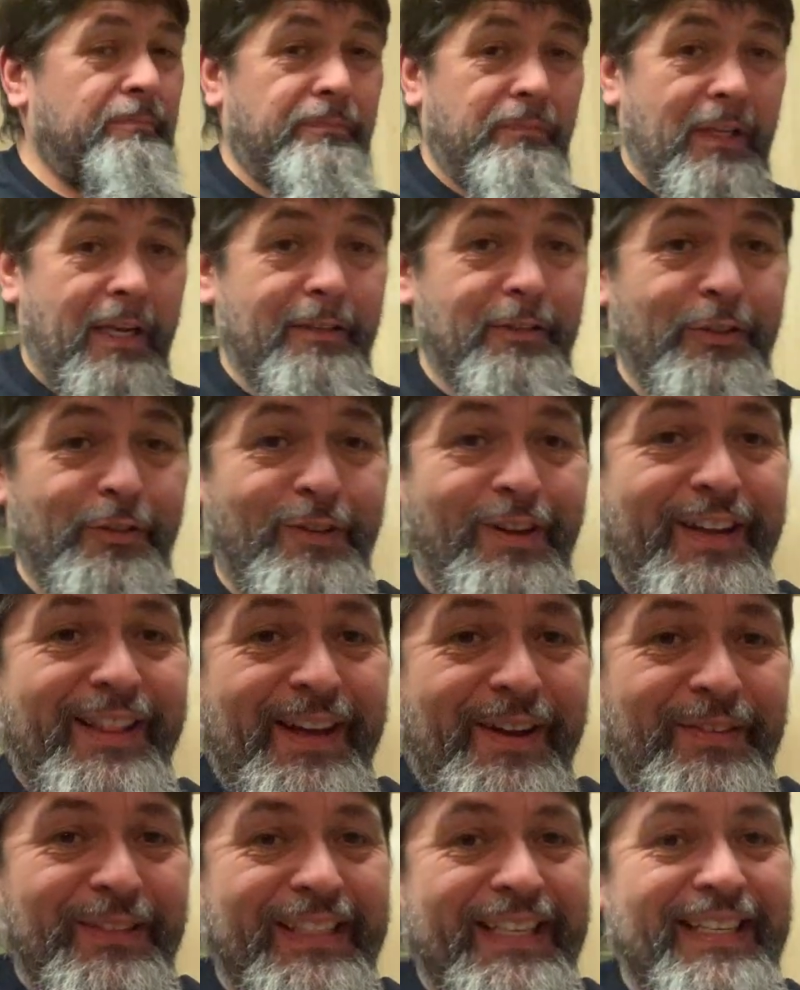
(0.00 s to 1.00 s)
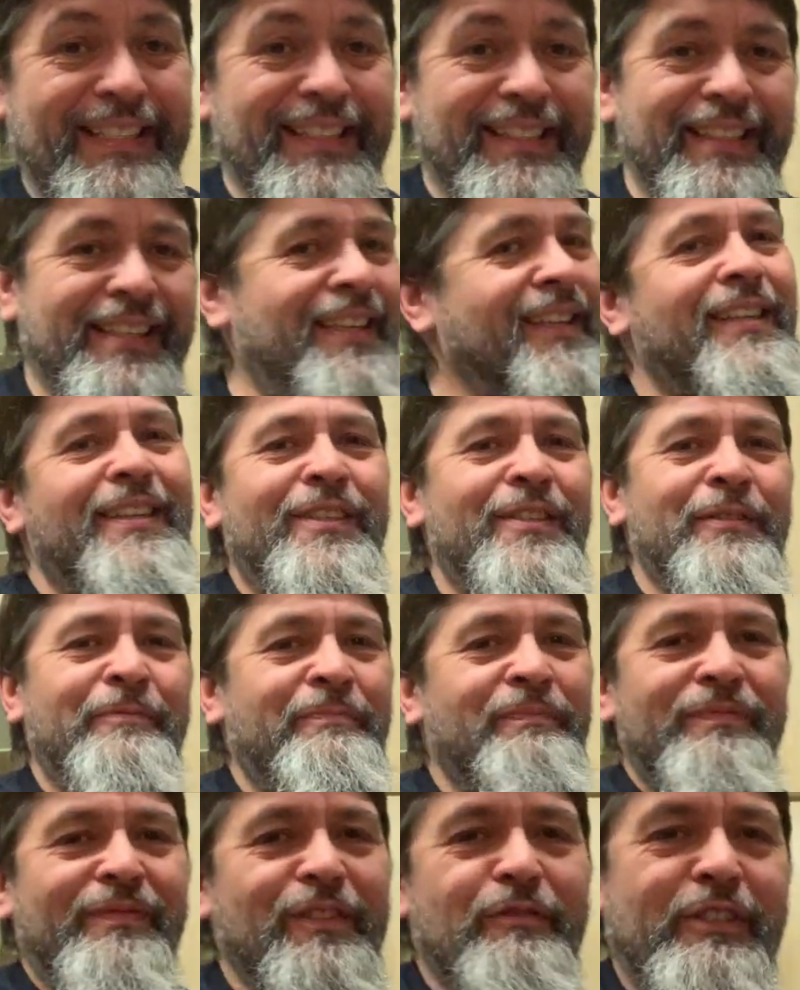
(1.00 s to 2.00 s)
Let's try that on this.
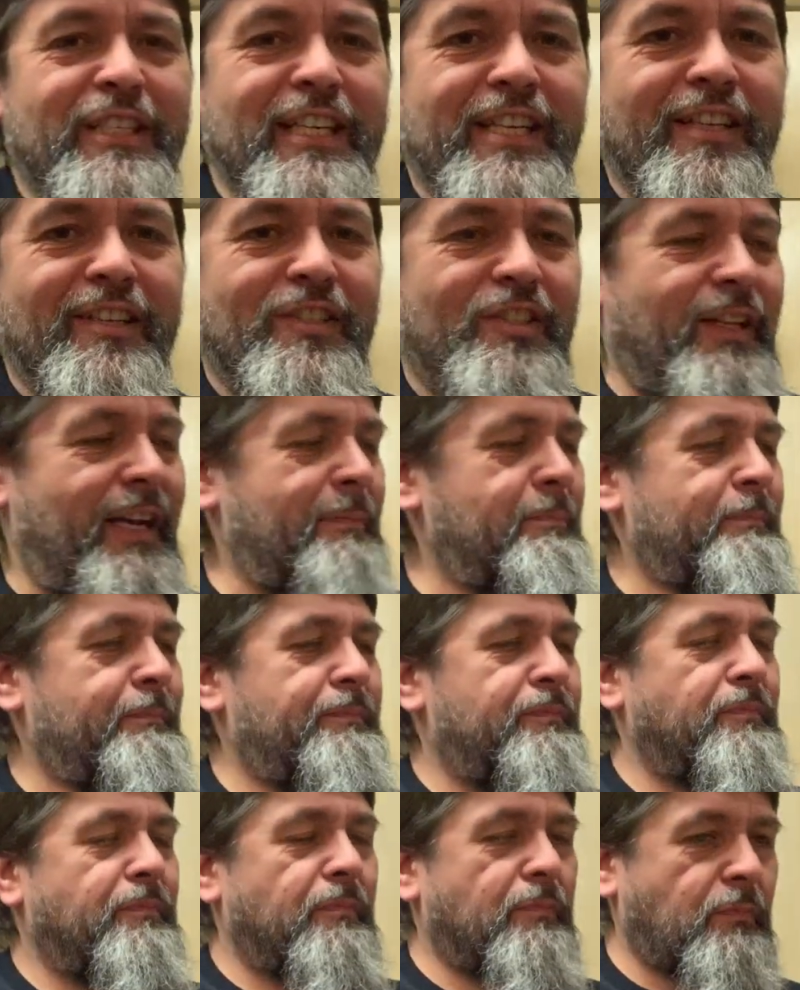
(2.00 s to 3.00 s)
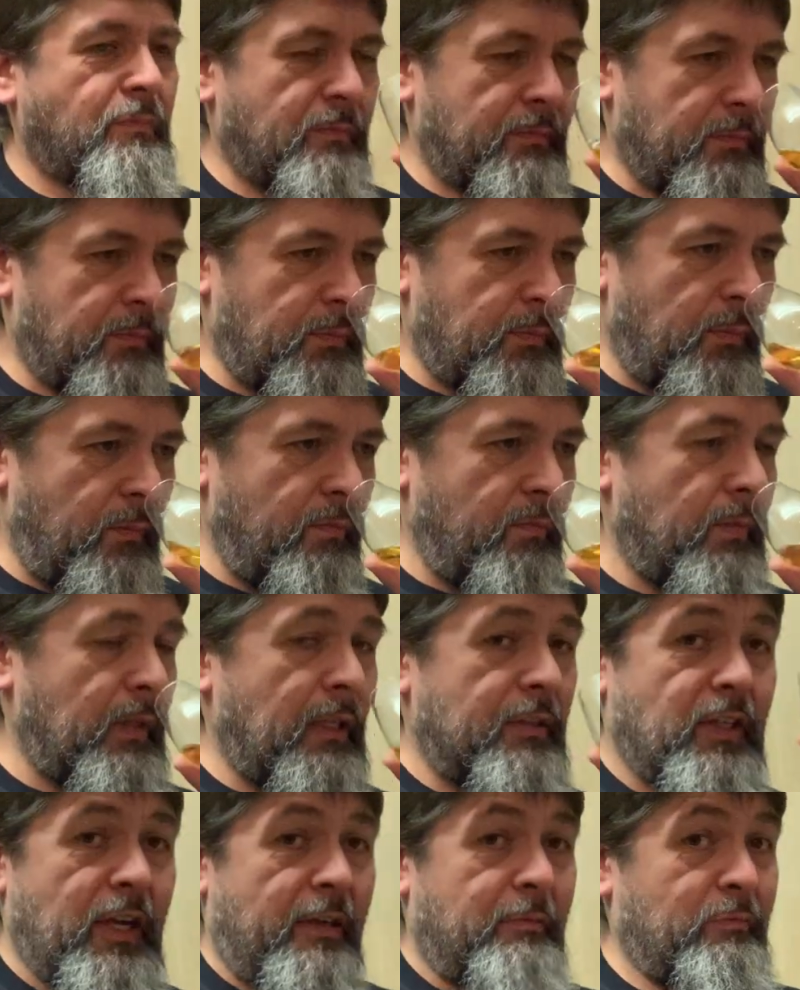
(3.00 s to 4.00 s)
Ridiculous now.
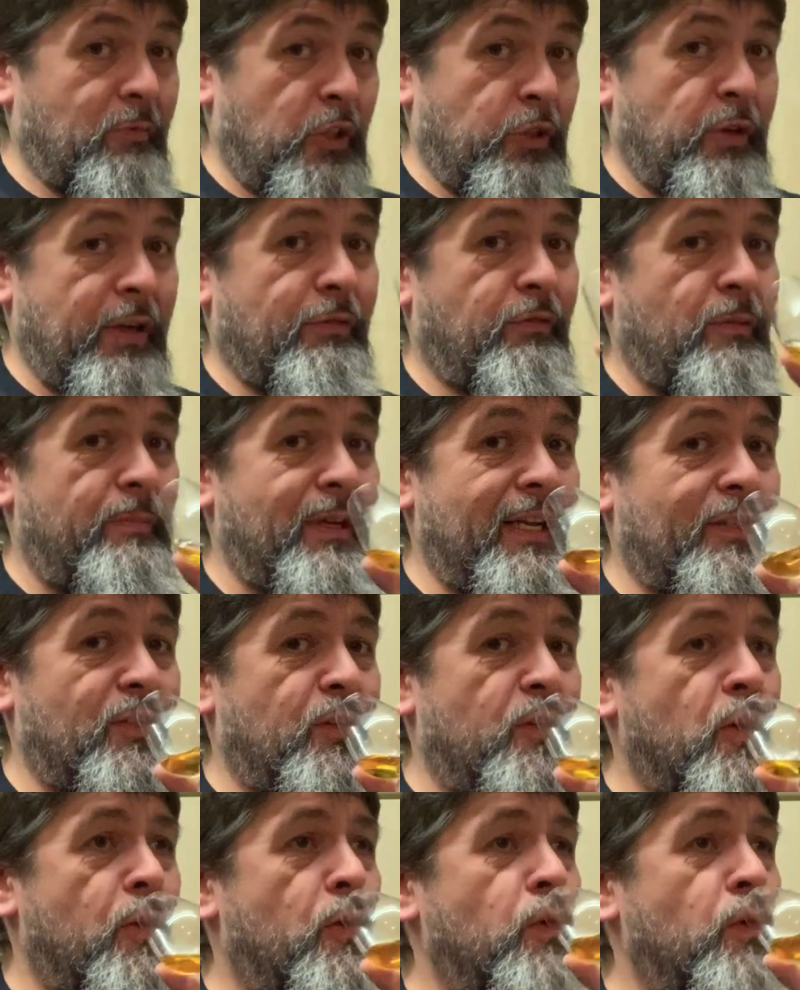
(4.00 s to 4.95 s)
So, to drink from this,